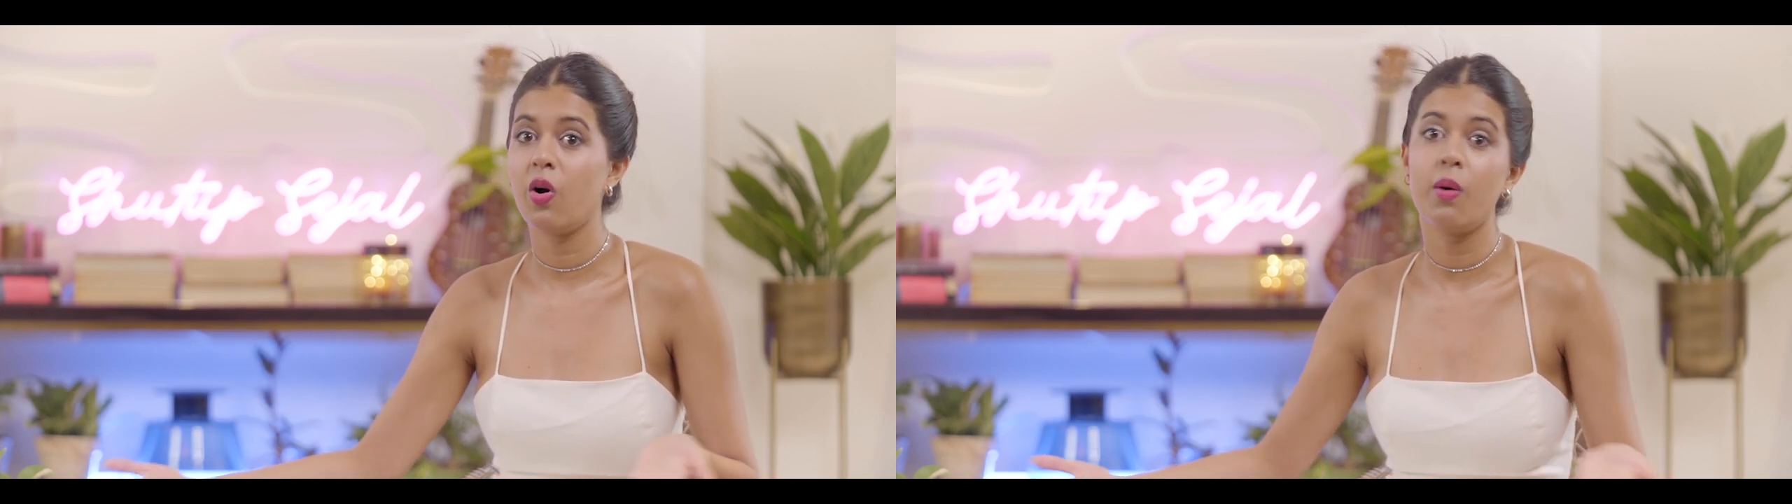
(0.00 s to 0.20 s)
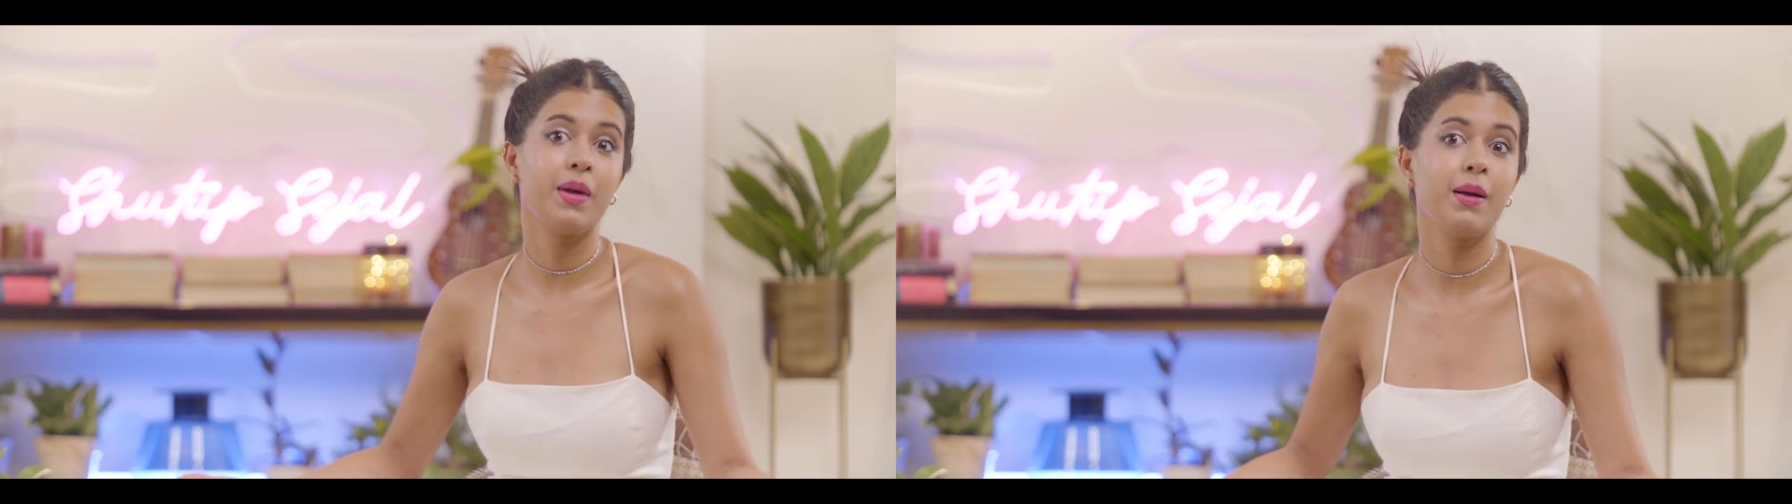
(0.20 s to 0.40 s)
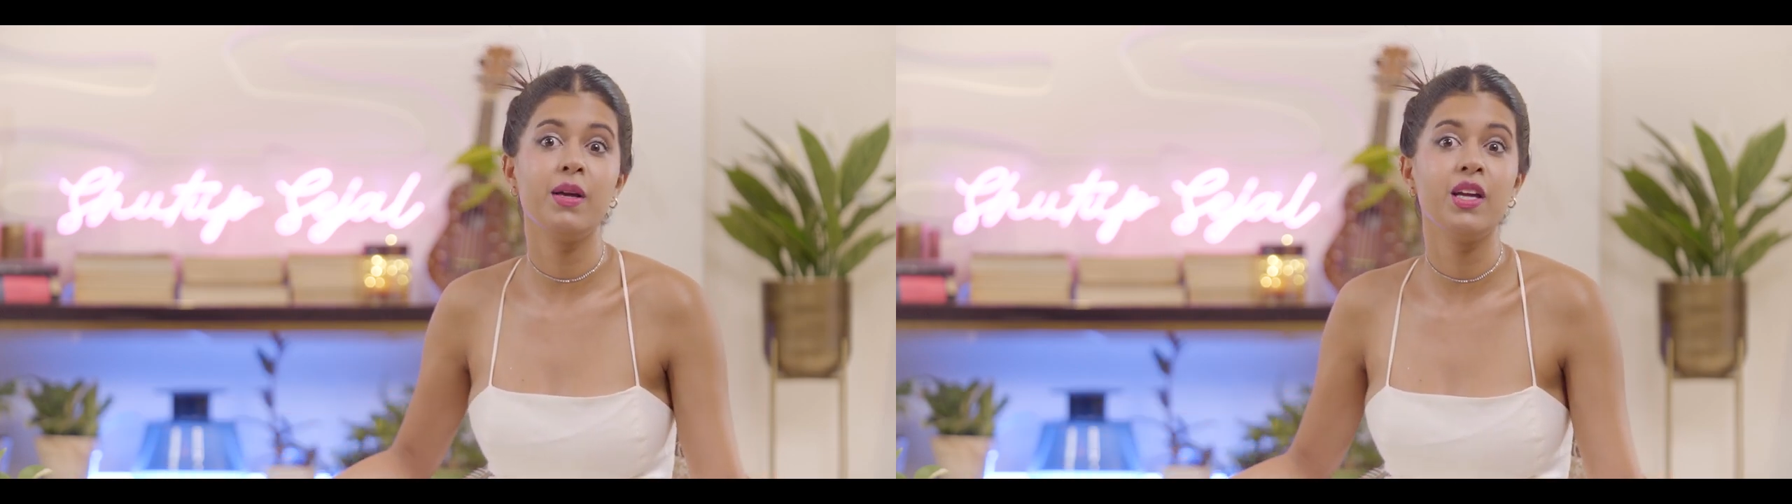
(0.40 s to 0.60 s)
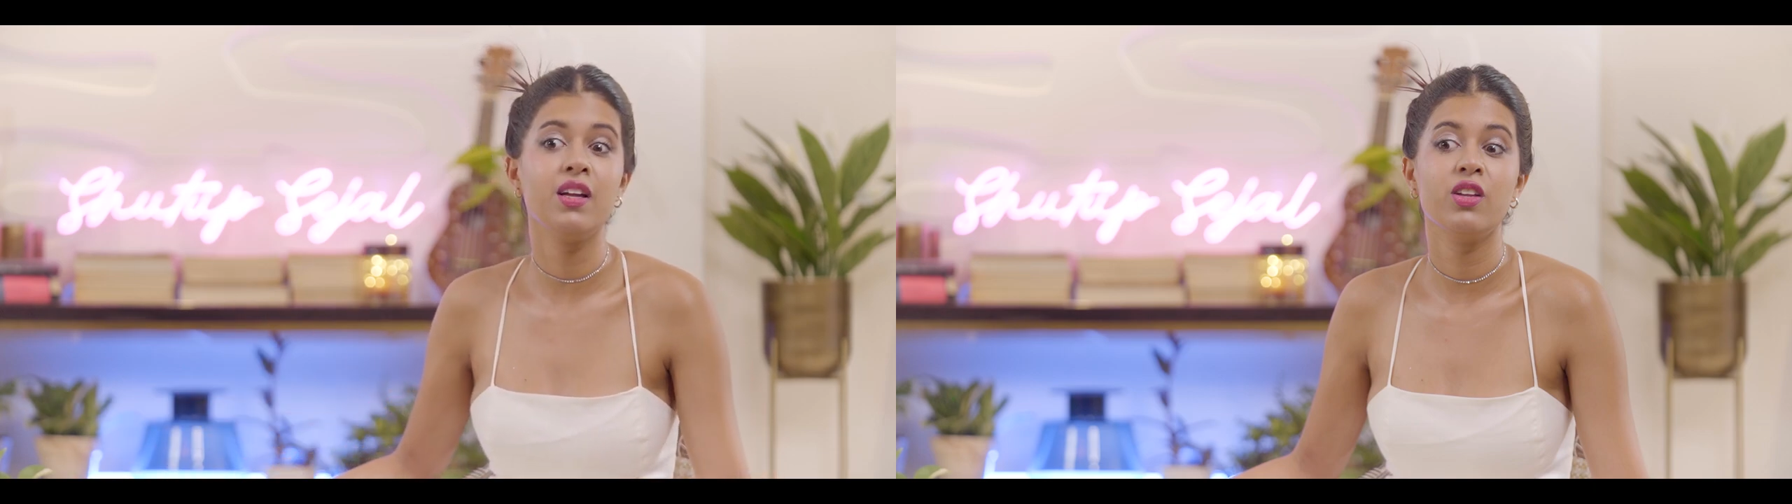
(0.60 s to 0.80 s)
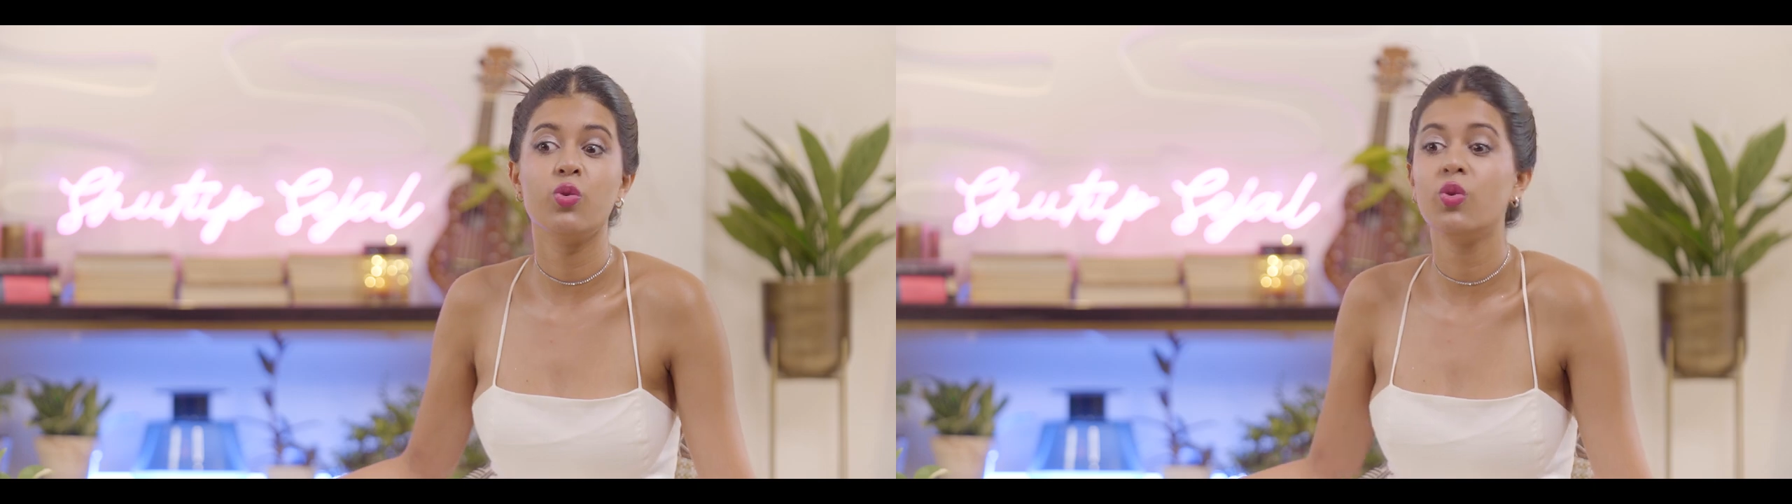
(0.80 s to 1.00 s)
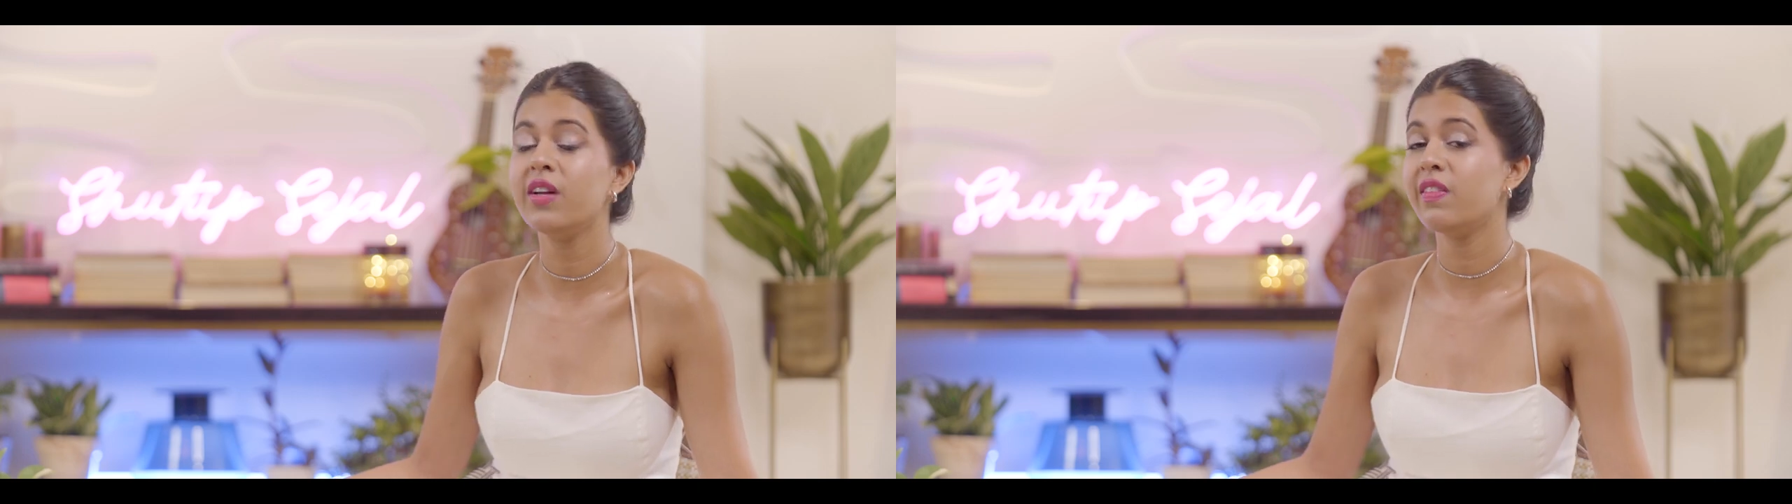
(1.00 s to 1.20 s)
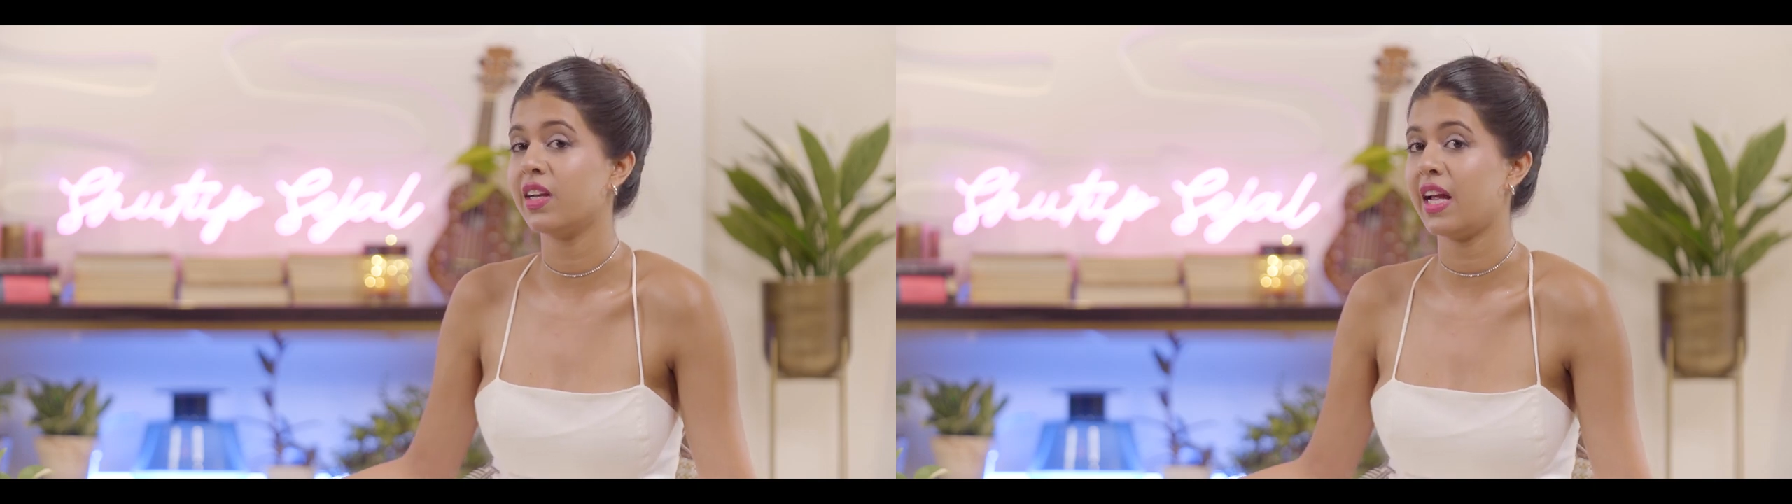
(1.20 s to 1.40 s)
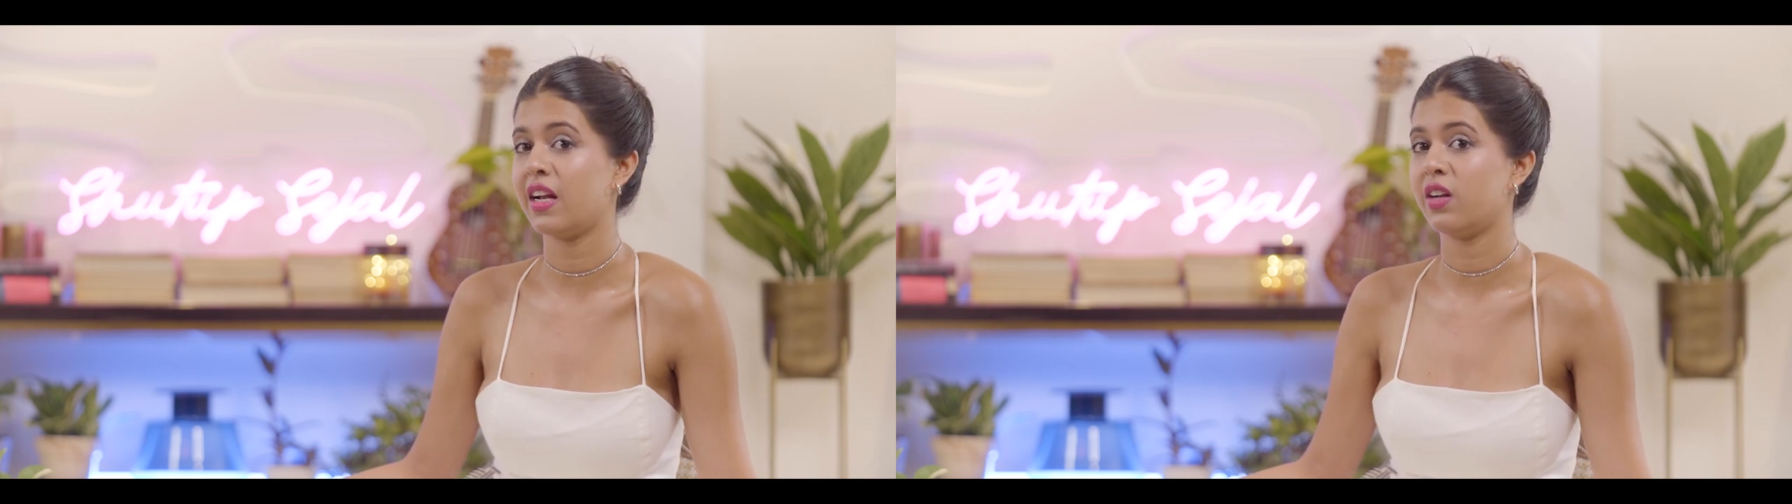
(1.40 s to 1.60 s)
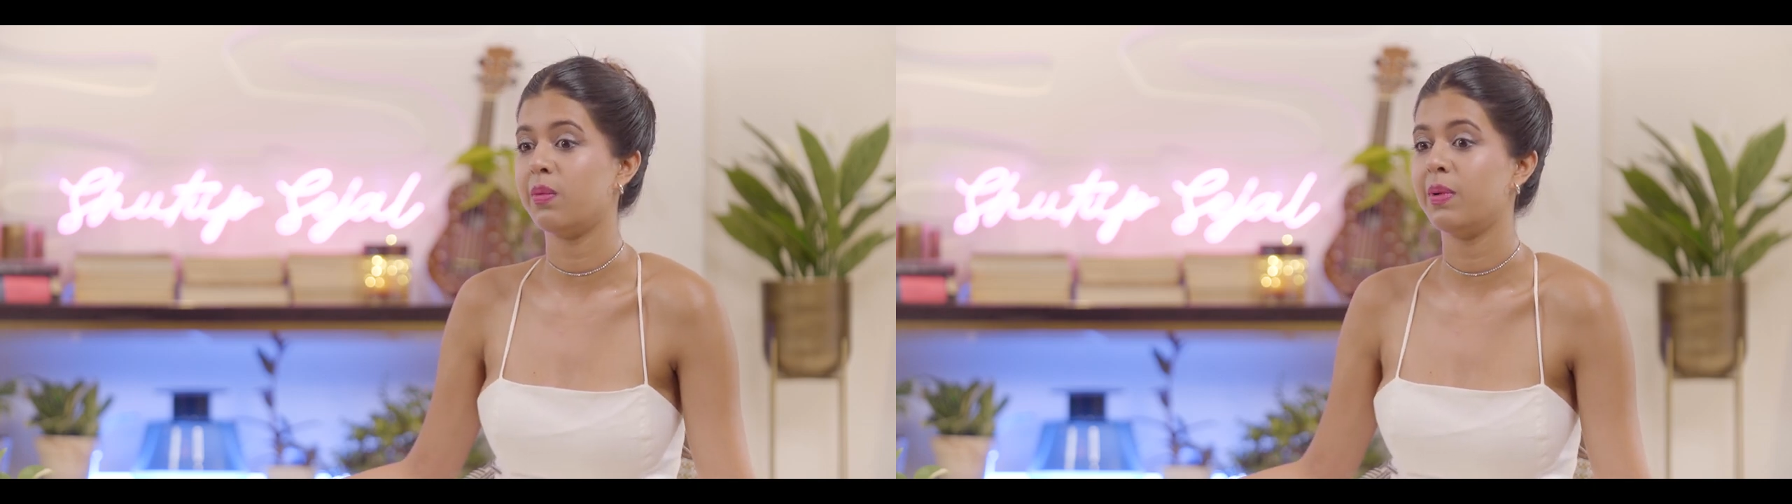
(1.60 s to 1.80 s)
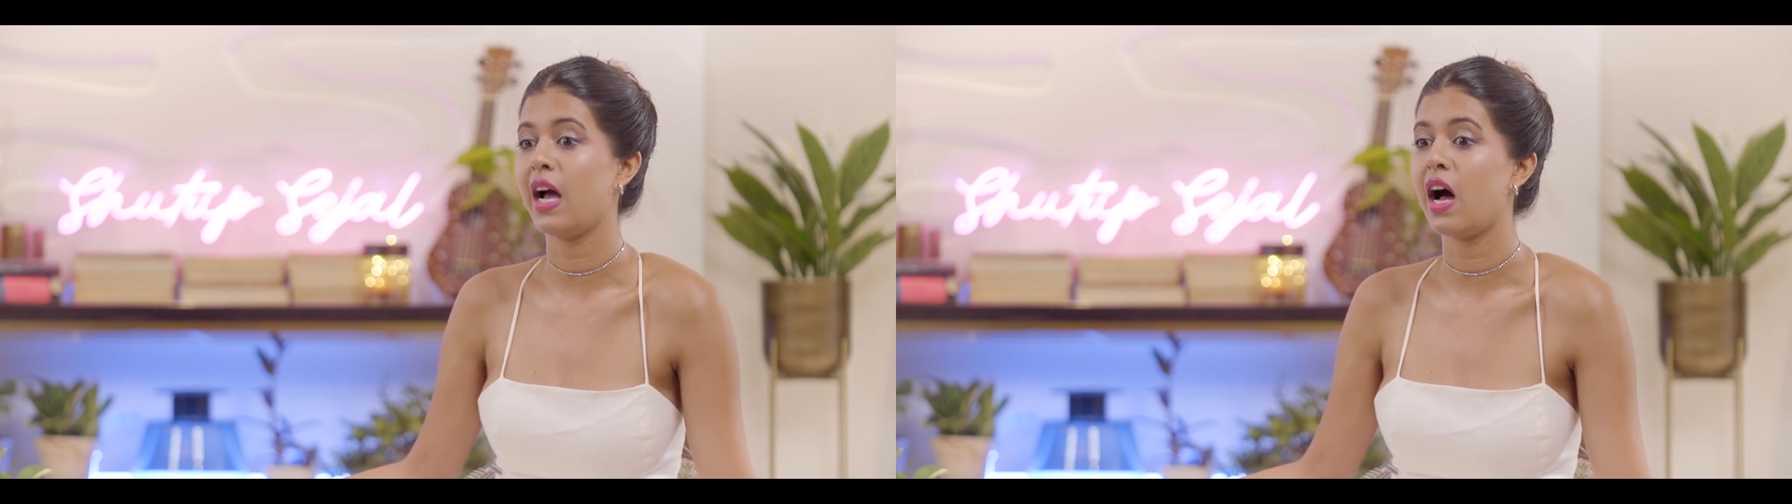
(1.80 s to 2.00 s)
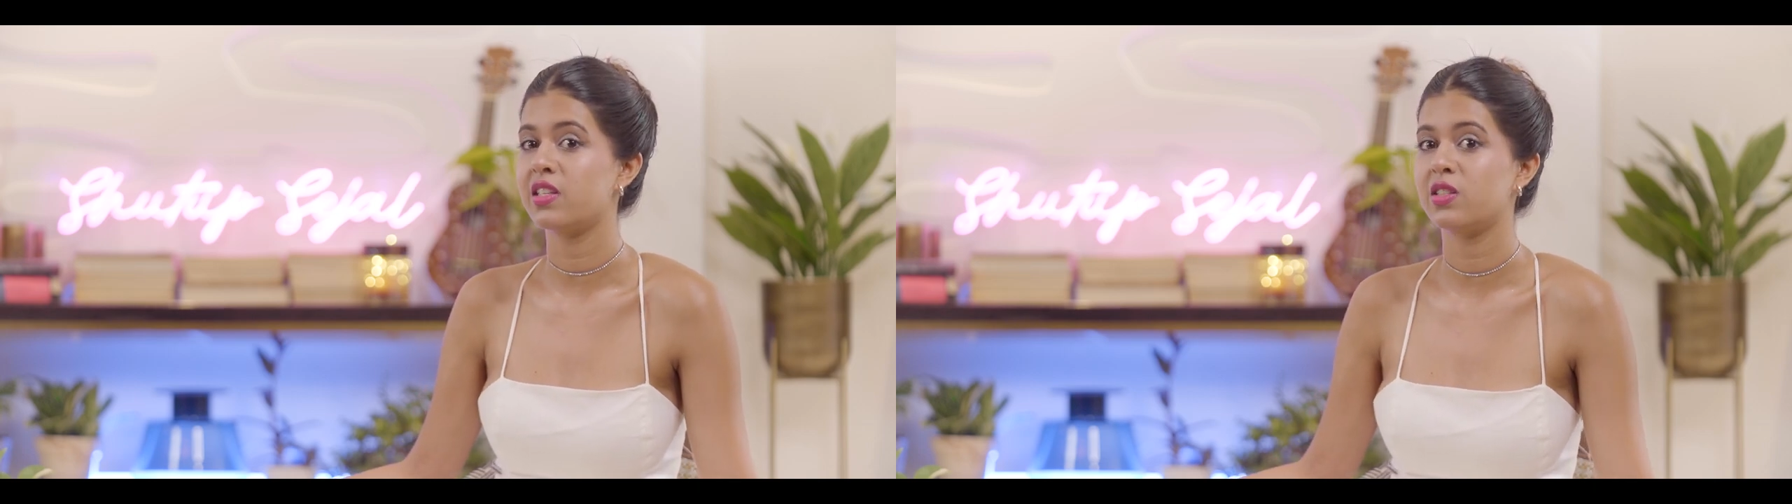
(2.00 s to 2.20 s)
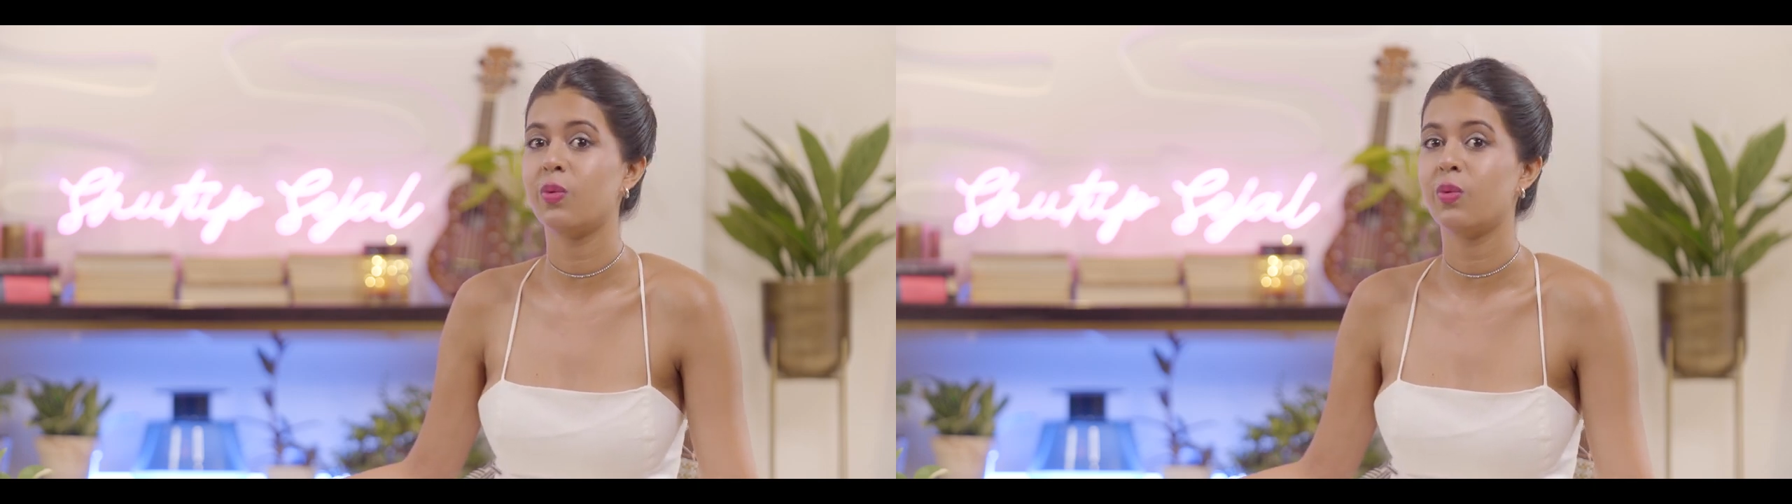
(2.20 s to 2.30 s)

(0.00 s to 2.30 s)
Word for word: or maybe you don't even get to be asked